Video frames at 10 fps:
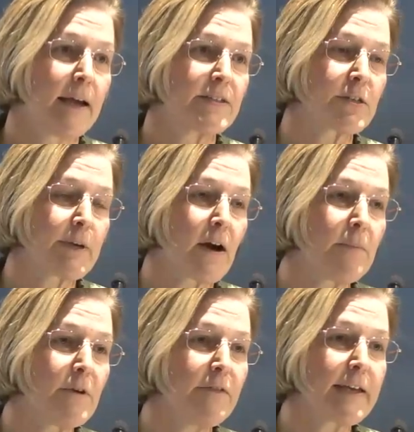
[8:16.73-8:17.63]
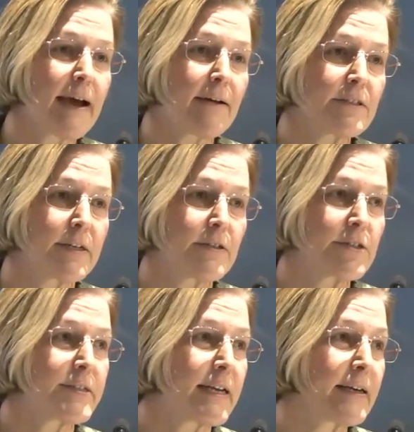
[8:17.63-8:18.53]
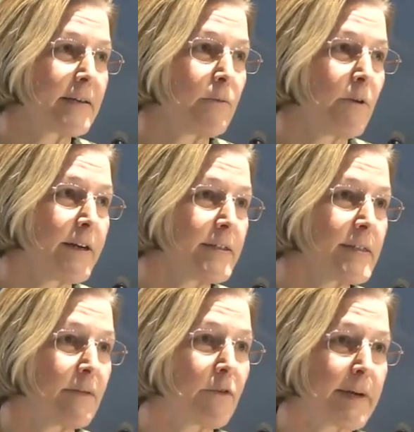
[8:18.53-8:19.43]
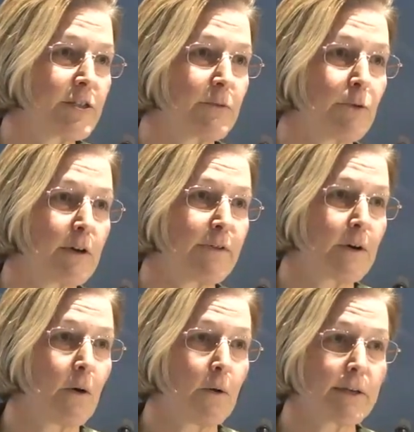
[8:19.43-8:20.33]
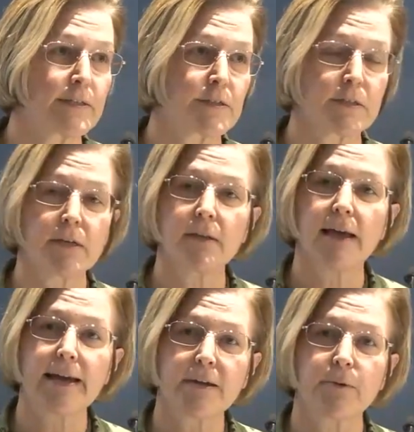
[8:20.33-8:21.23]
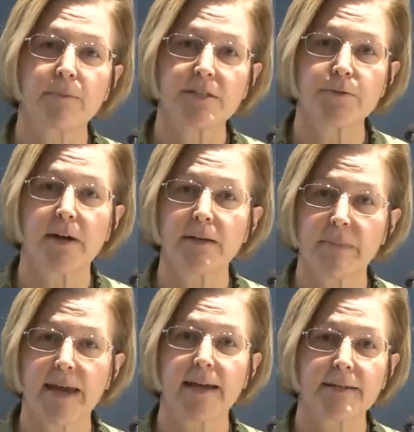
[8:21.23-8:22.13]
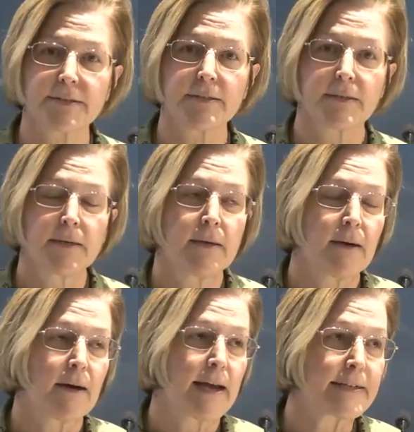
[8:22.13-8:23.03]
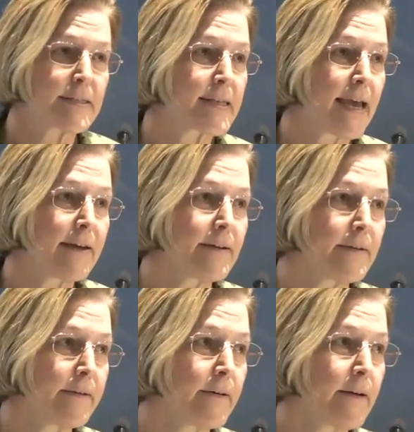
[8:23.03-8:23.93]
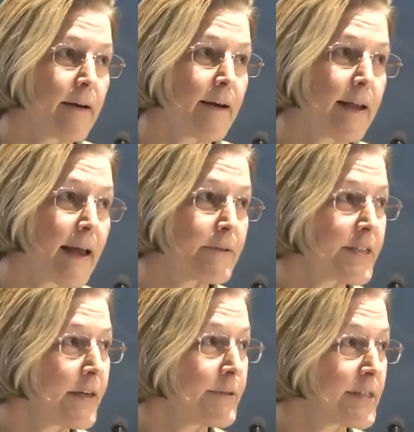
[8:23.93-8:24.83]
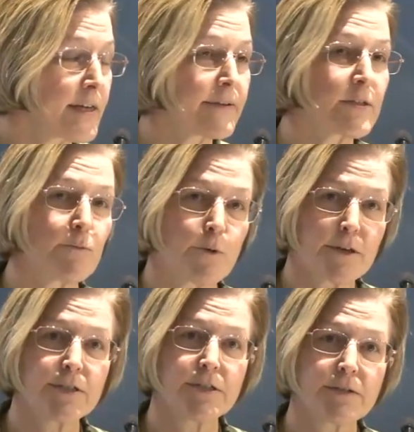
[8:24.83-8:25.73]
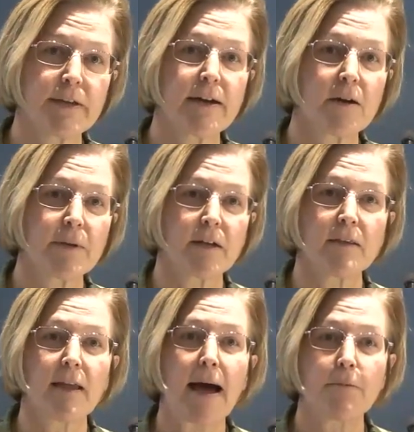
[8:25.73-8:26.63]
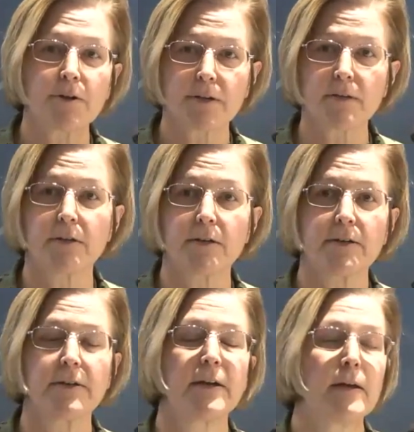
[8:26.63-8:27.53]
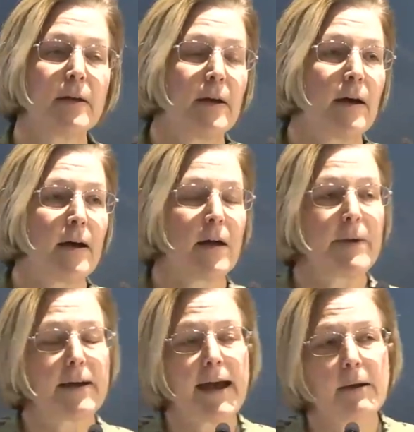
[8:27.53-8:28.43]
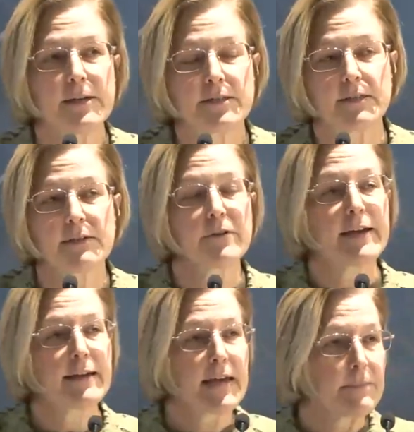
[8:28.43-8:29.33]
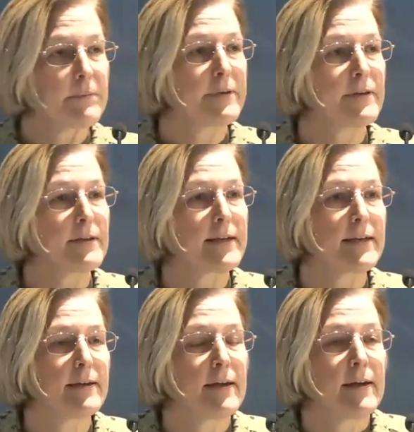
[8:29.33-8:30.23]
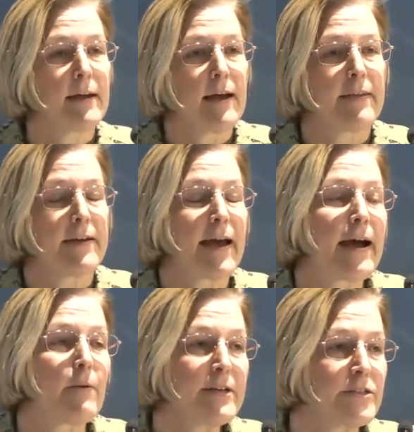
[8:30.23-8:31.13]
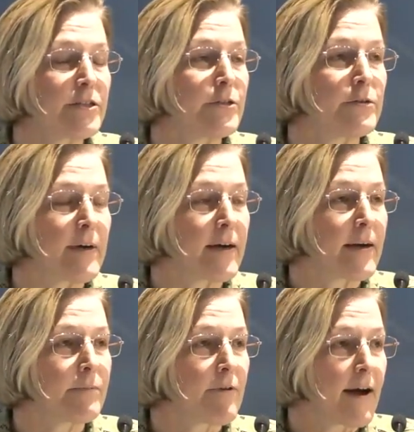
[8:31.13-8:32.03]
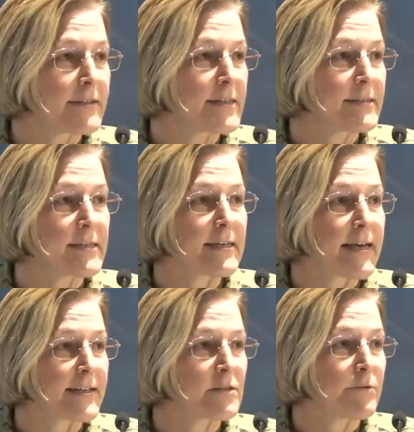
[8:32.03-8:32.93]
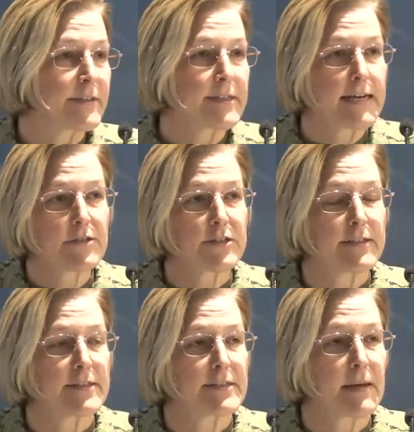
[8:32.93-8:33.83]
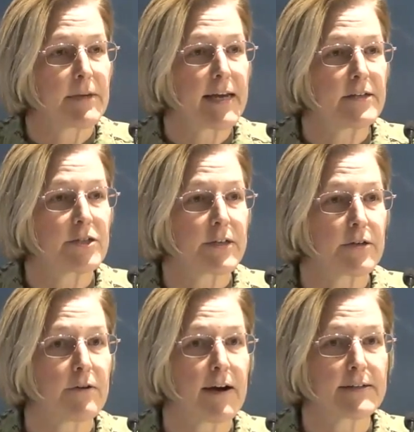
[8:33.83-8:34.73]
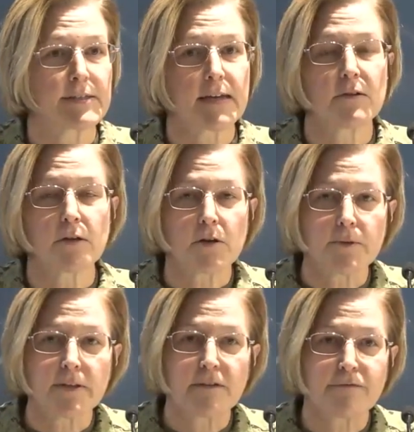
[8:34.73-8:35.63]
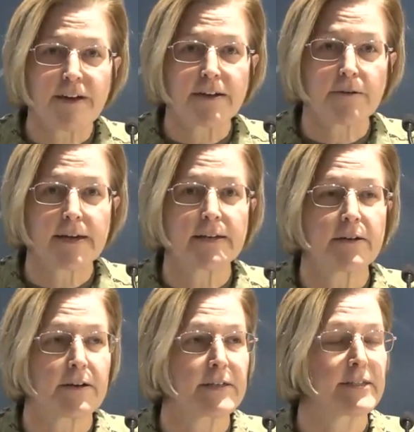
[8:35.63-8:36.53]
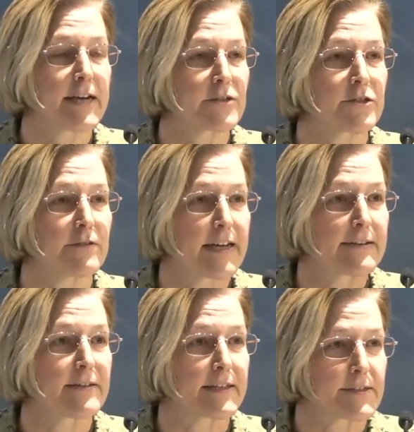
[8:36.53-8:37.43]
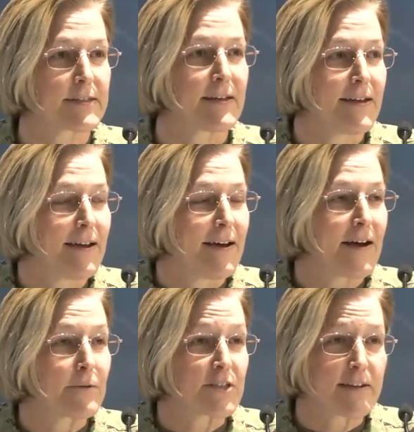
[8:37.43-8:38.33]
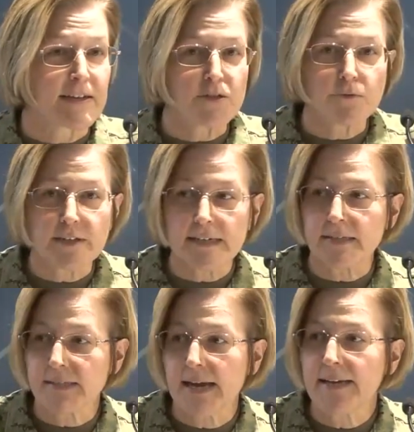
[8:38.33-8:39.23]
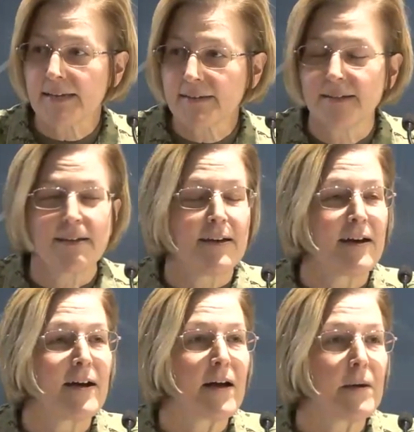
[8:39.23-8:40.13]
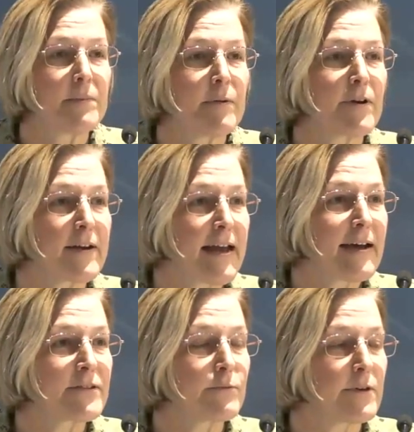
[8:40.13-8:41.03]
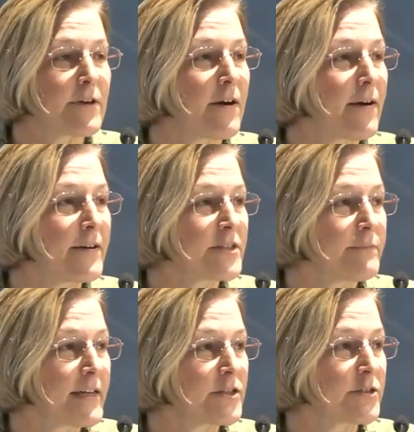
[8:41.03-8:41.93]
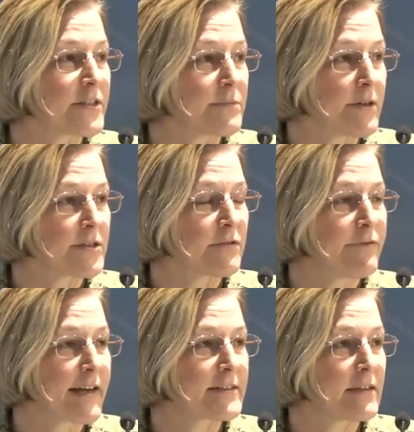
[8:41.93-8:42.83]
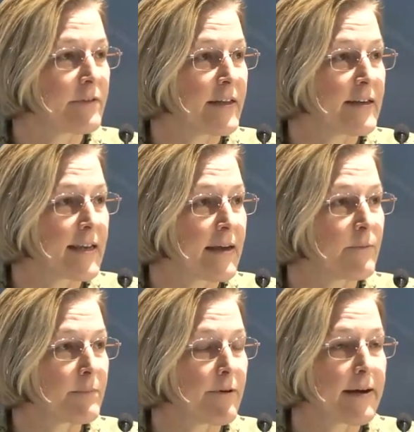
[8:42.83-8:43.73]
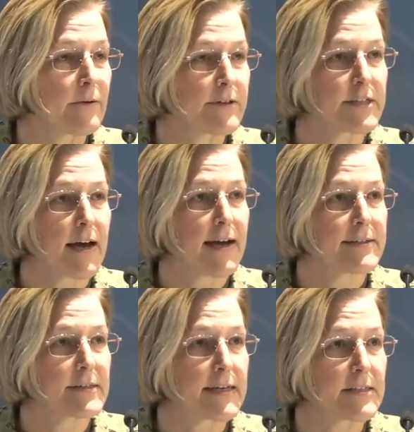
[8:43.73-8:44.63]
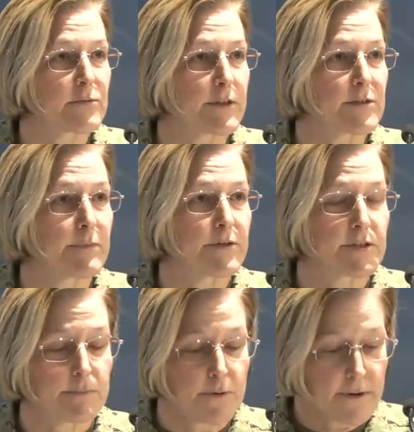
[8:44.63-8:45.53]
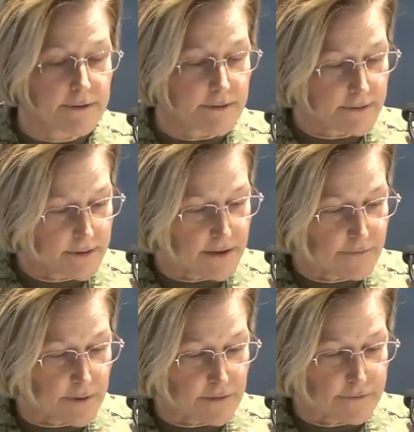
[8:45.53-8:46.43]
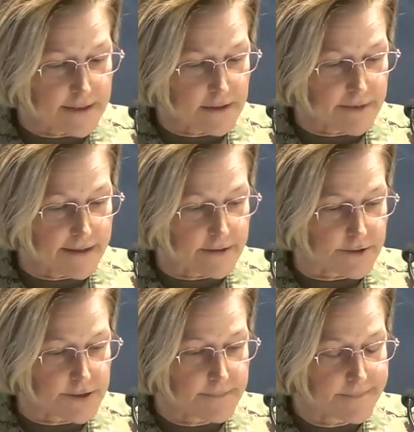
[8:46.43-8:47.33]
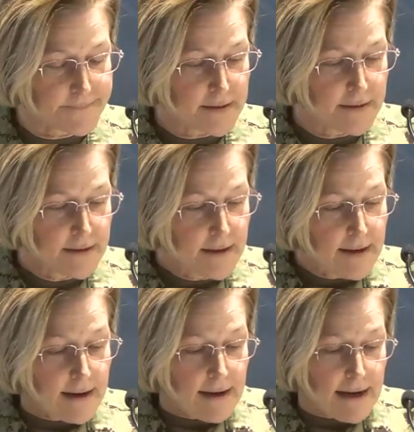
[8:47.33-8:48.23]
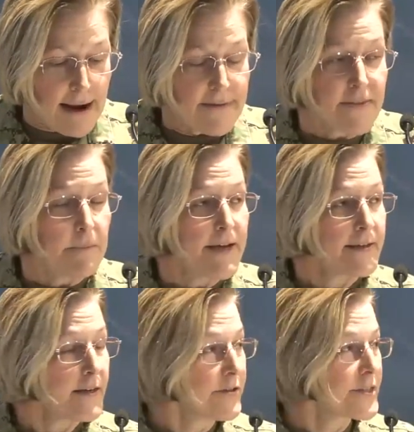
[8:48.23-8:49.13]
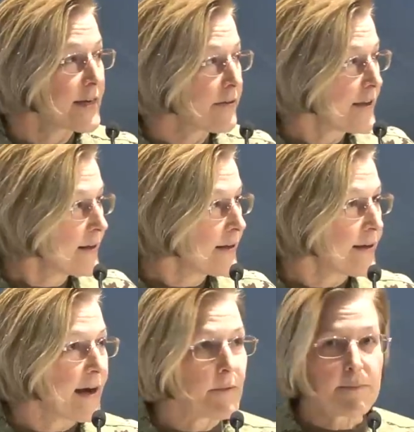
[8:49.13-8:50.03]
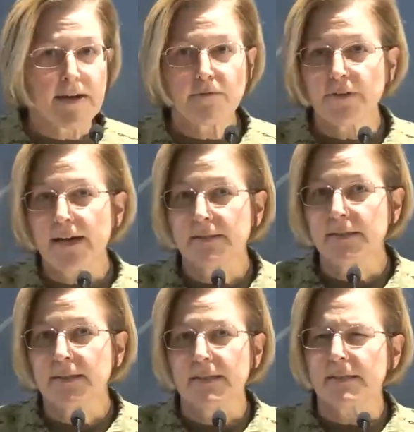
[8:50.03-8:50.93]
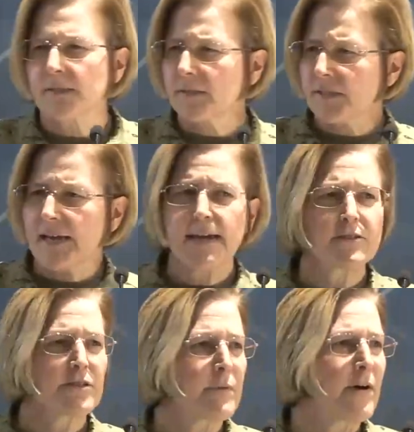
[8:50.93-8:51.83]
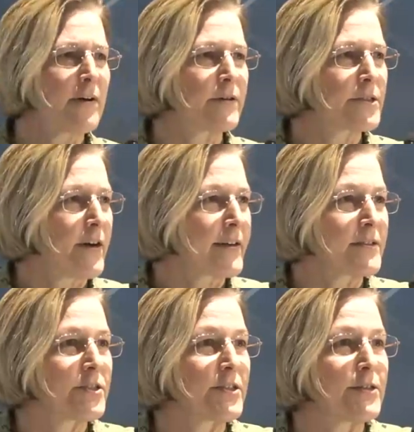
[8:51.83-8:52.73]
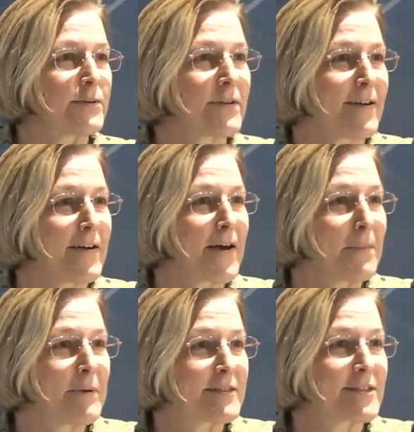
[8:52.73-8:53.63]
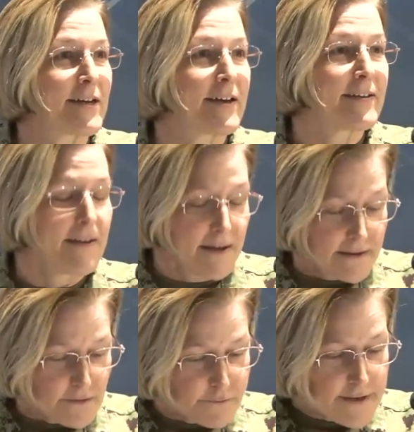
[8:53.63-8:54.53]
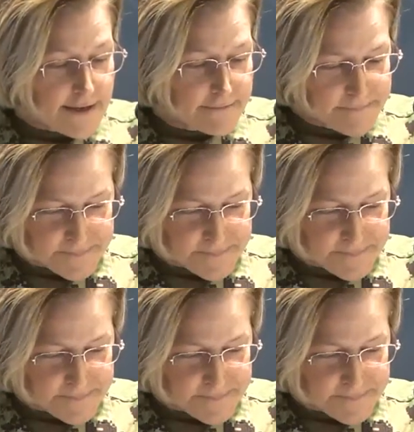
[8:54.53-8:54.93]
And so we are moving out to understand what does information warfare wholeness look like when we do unmanned uh, at scale. Uh, and I would tell you we still have some work to do there, but a lot we're going to learn uh, about how we deliver that capability and then how we do uh, processing, exploitation, and dissemination across a globally federated architecture of analysts, uh, which I think is really exciting. Uh, but we're going to have to work hard to make sure it's most effective and that, again, we prioritize against what's most important uh, for our fleet commanders. And then the big news, and I think uh, Admiral Mike Vernazza is today or tomorrow talking to you, um, but uh, the Fleet